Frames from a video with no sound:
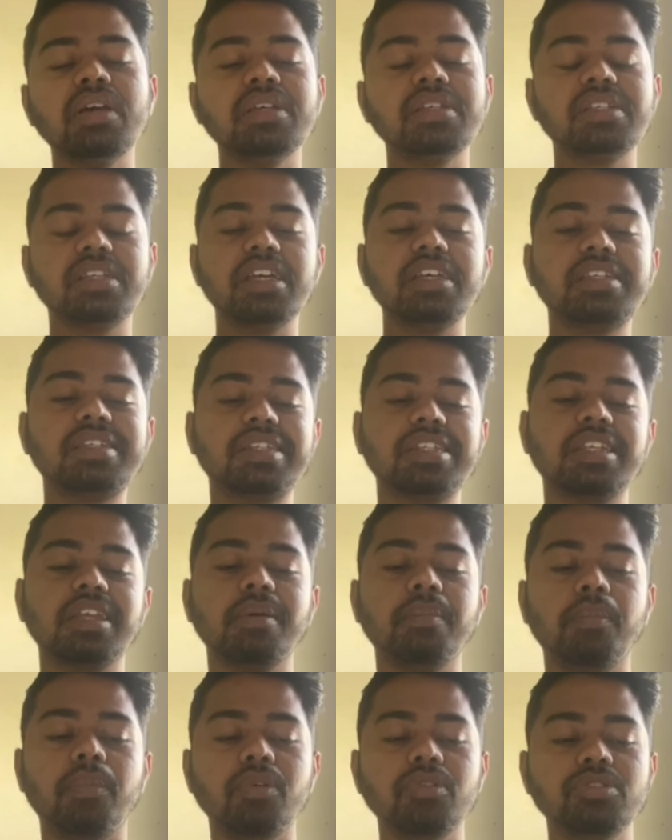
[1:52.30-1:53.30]
6th
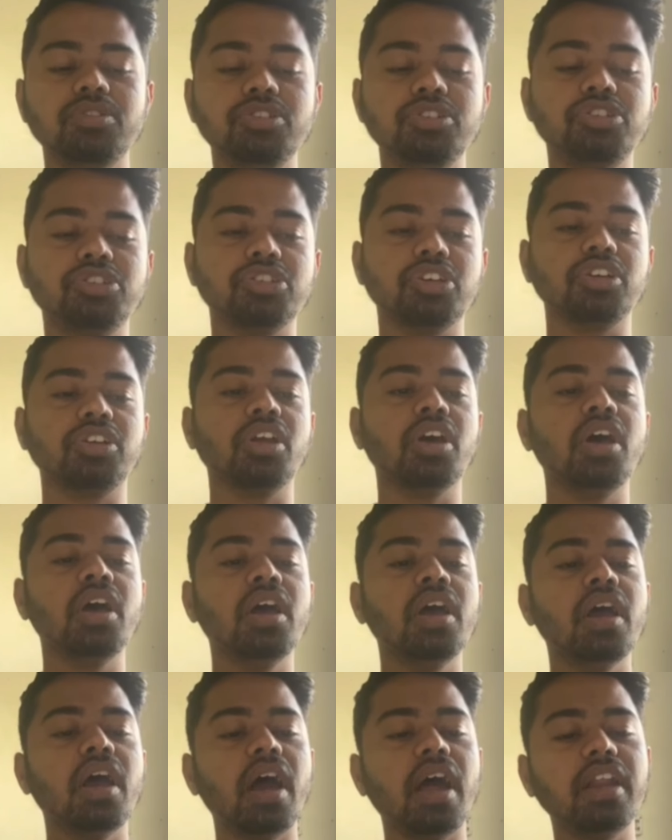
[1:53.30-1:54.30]
position
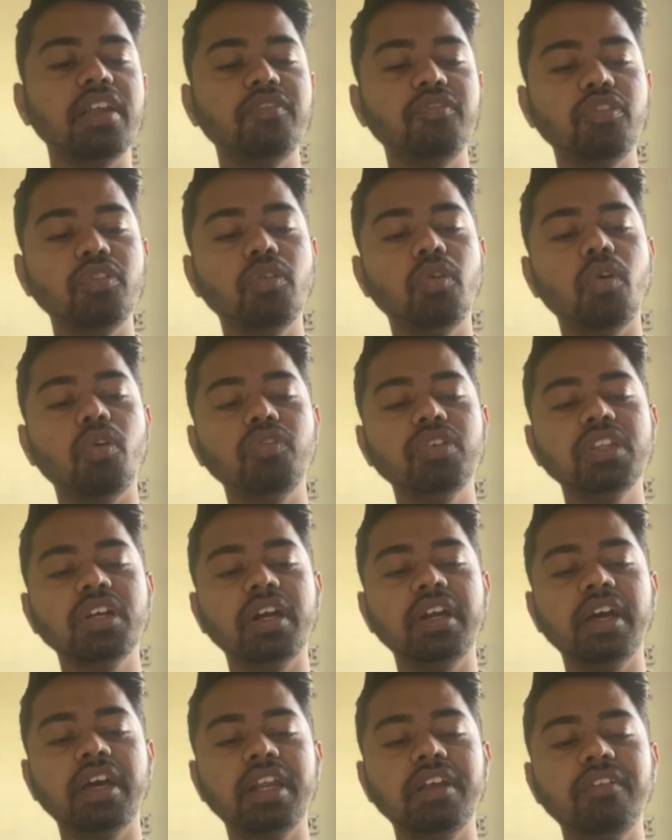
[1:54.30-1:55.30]
and if you go with the
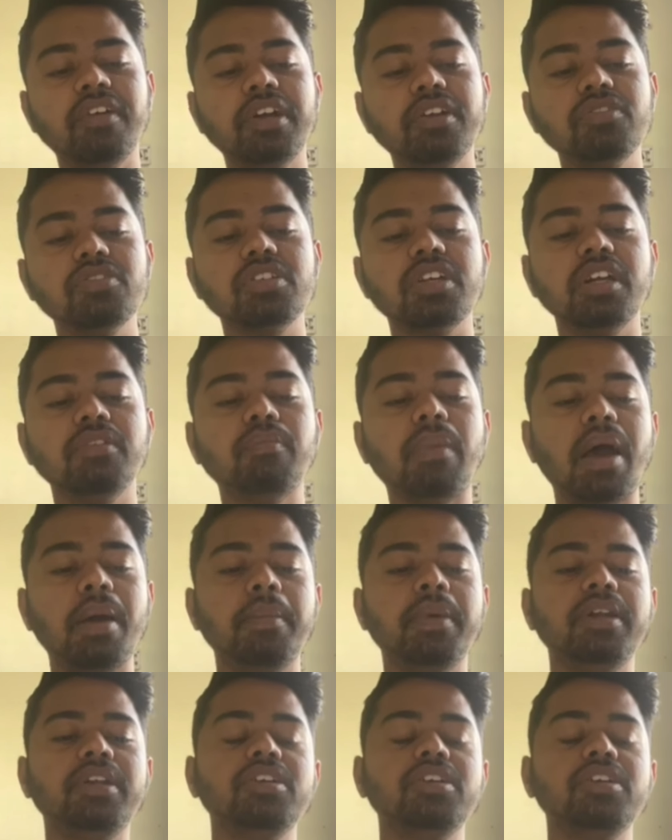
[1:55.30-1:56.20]
derivatives then bybit